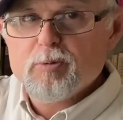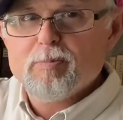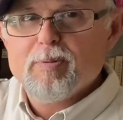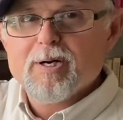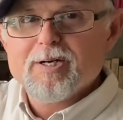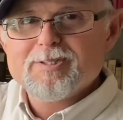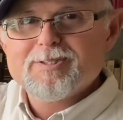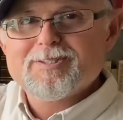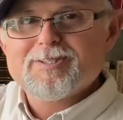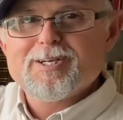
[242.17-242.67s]

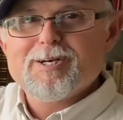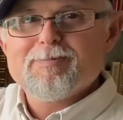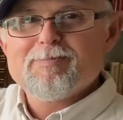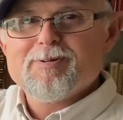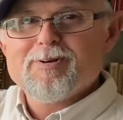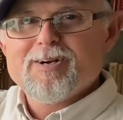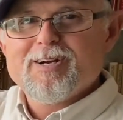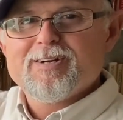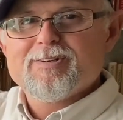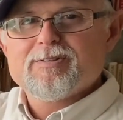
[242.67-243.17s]
buds come
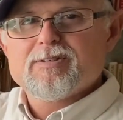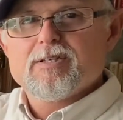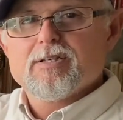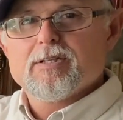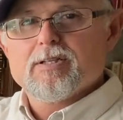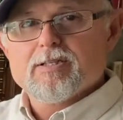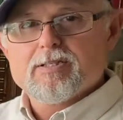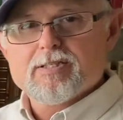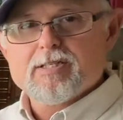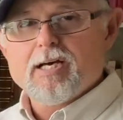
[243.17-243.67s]
around to
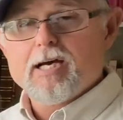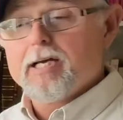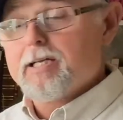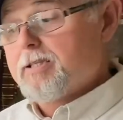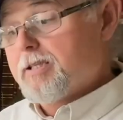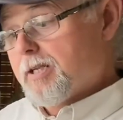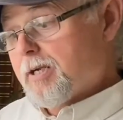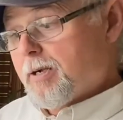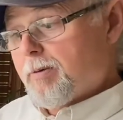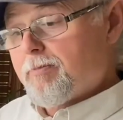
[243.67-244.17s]
the
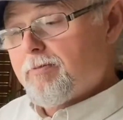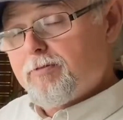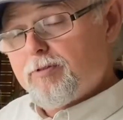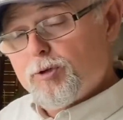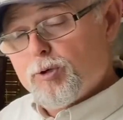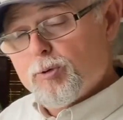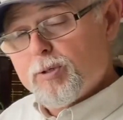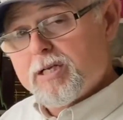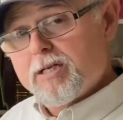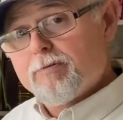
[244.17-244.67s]
side that I'm
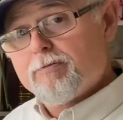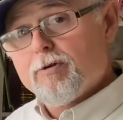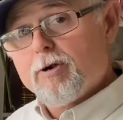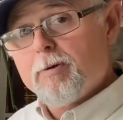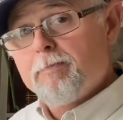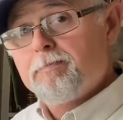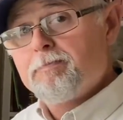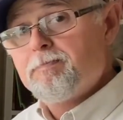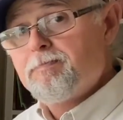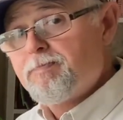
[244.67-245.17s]
viewing
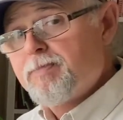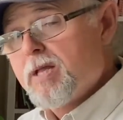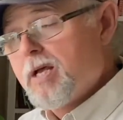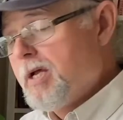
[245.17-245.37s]
from.